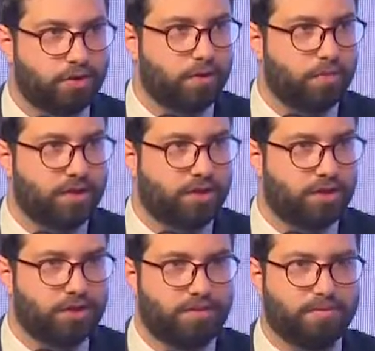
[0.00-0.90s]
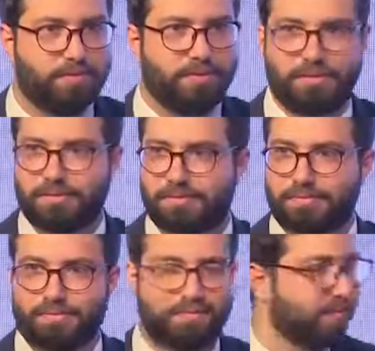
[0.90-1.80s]
you so much,
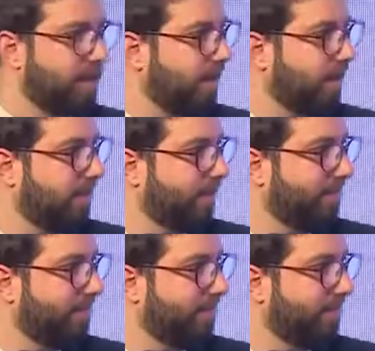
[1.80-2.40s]
and